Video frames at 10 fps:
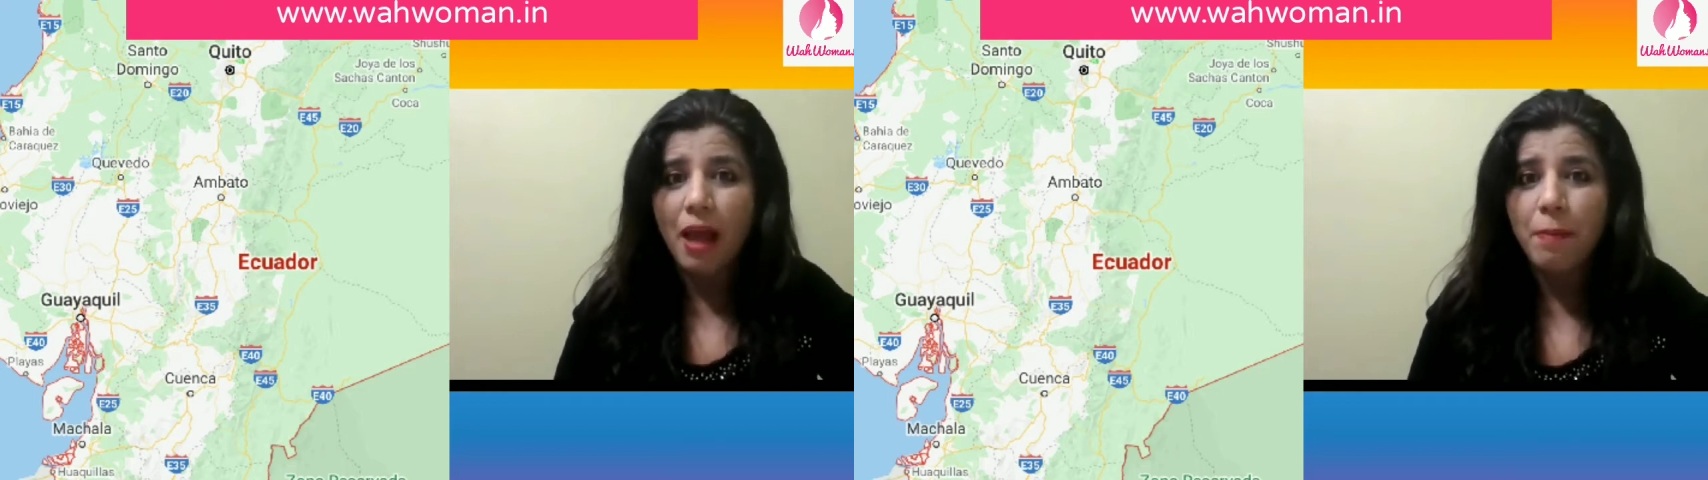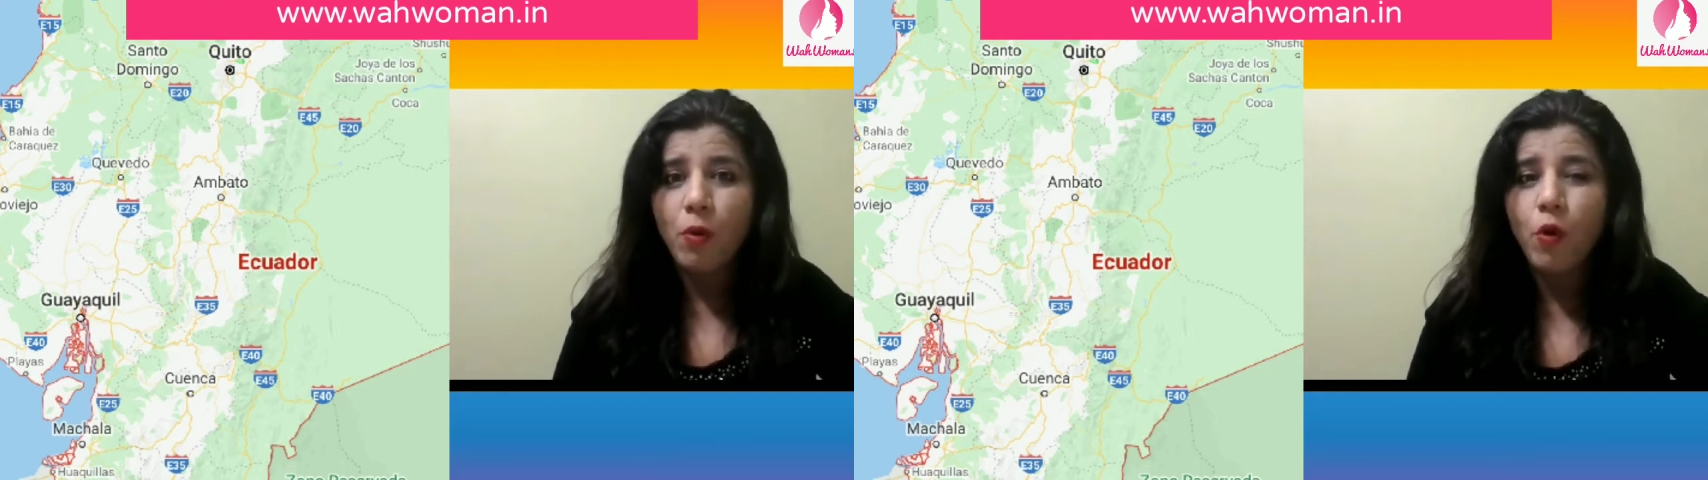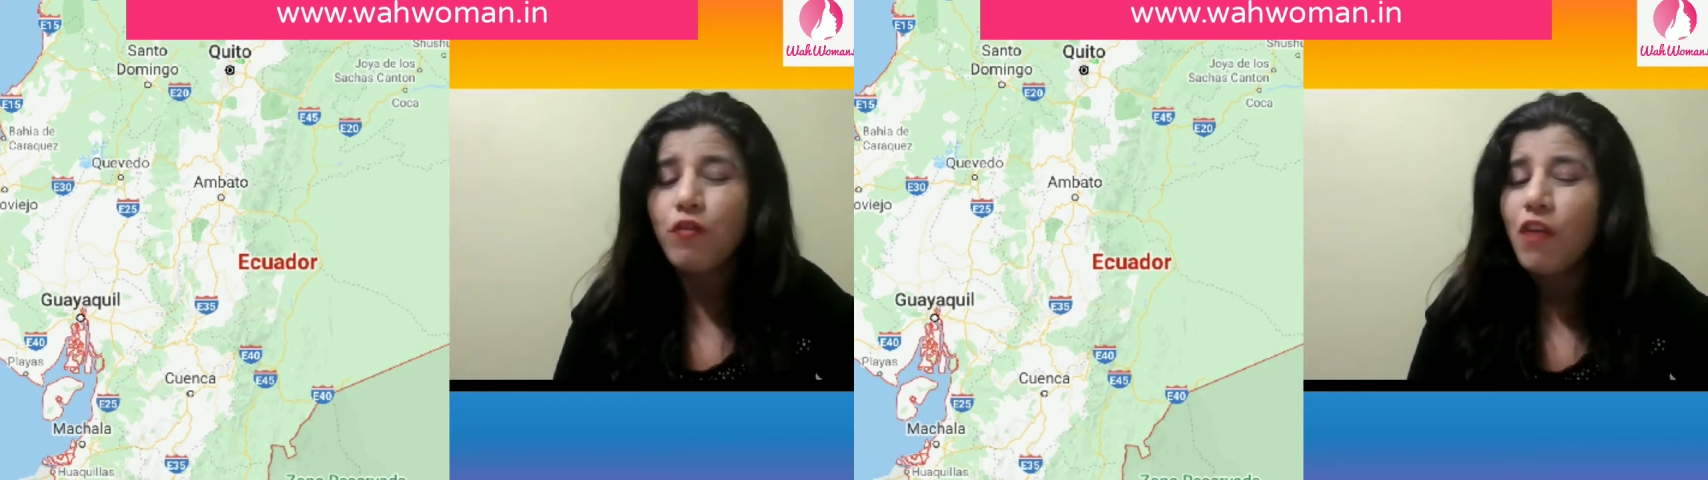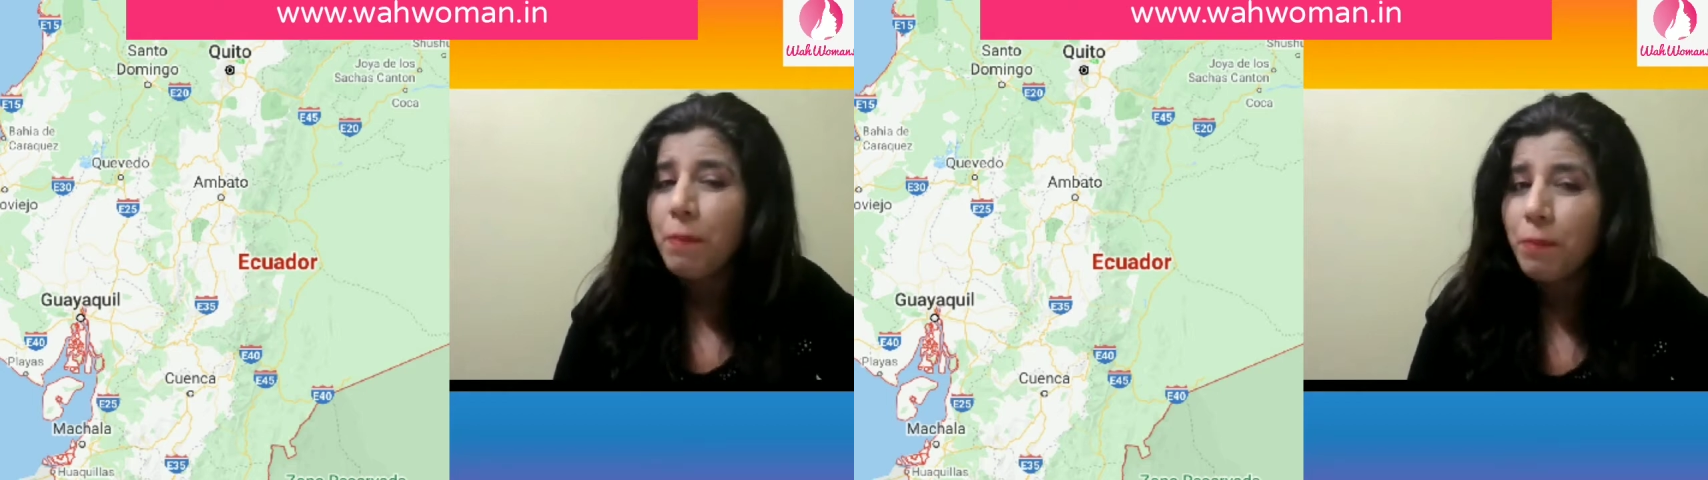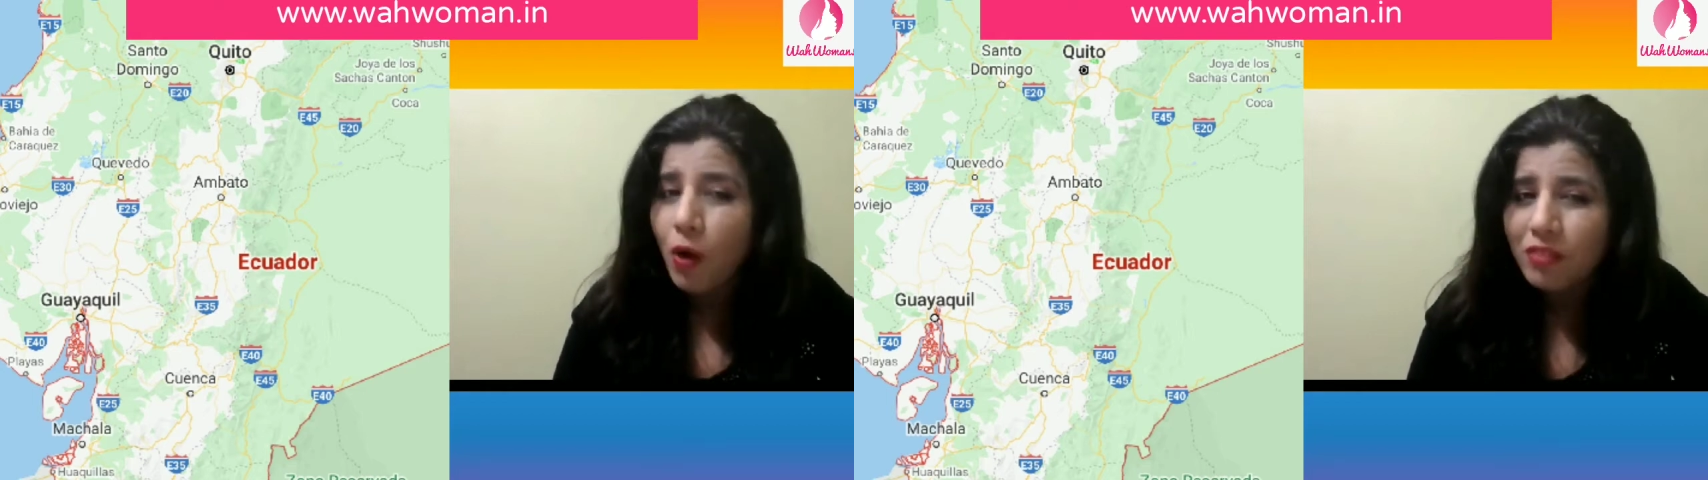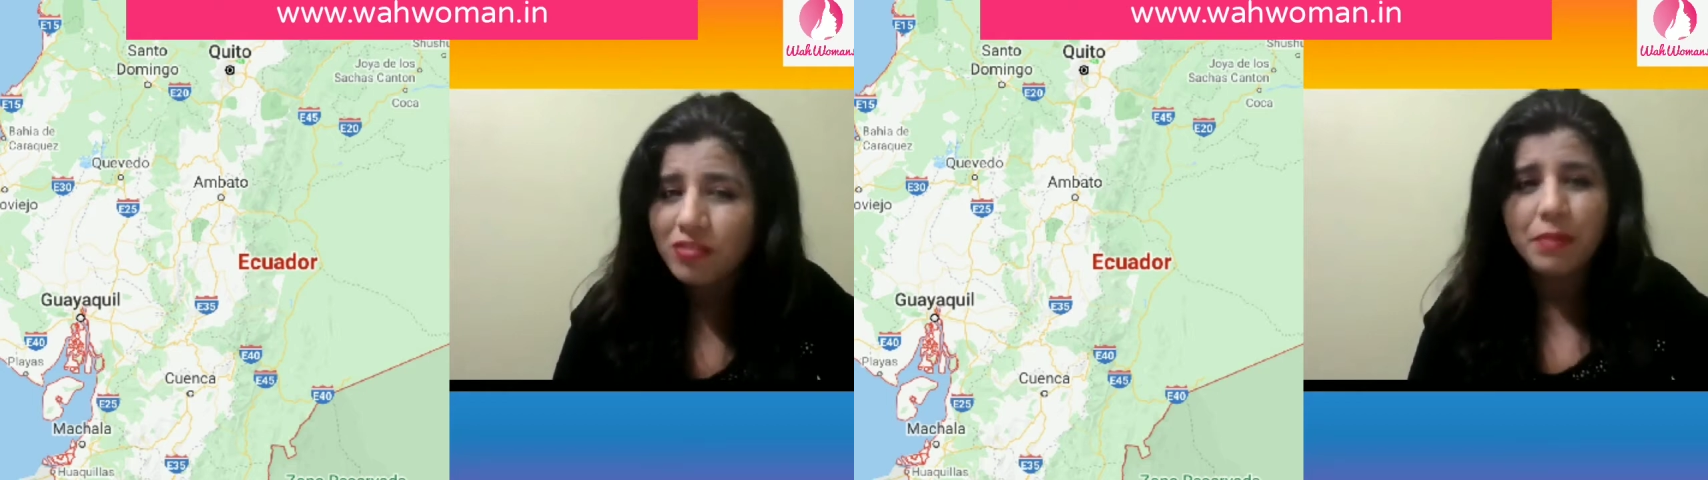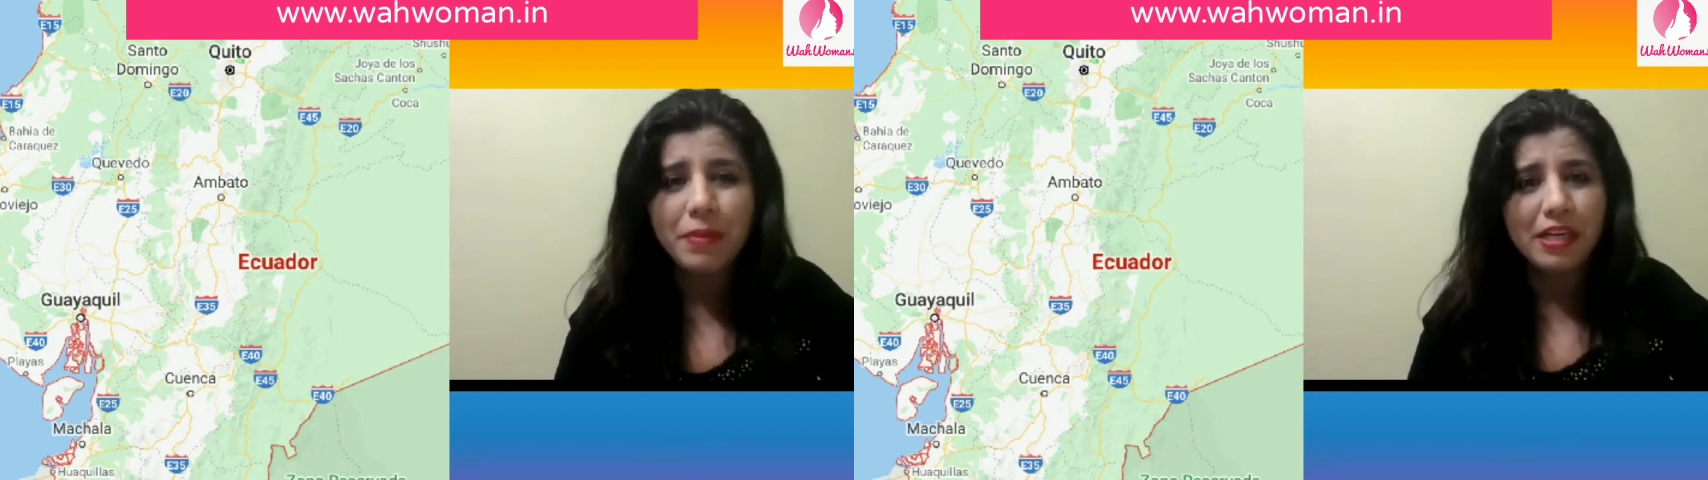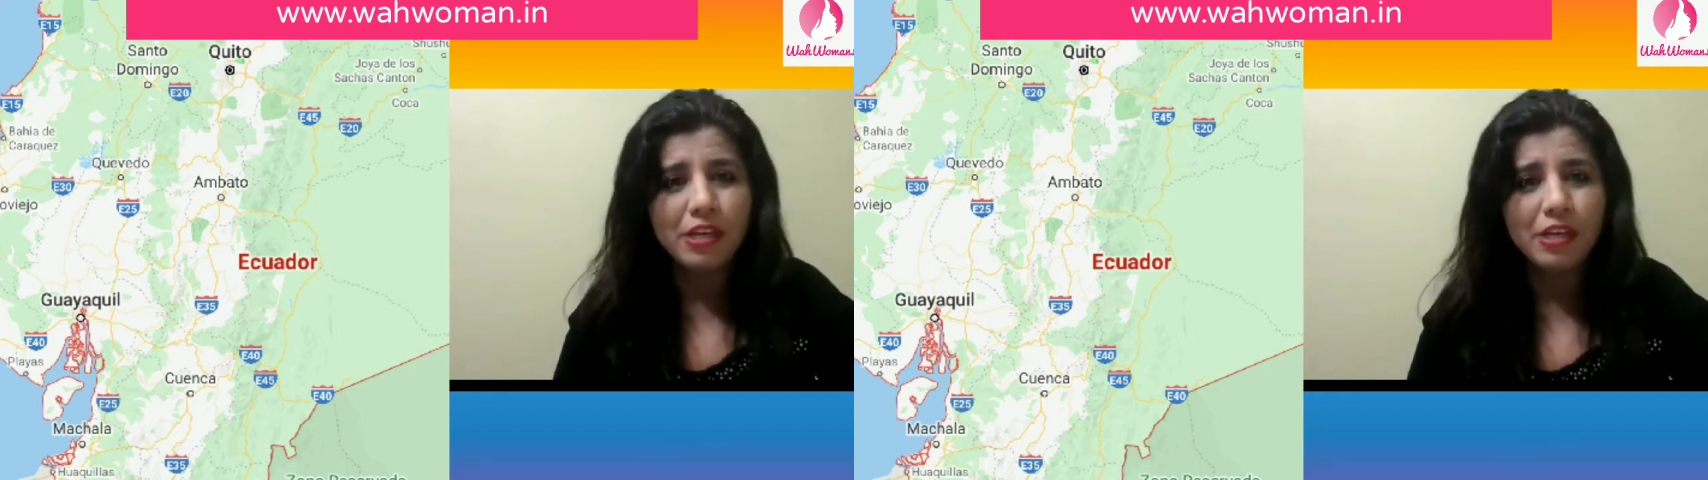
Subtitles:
of approximately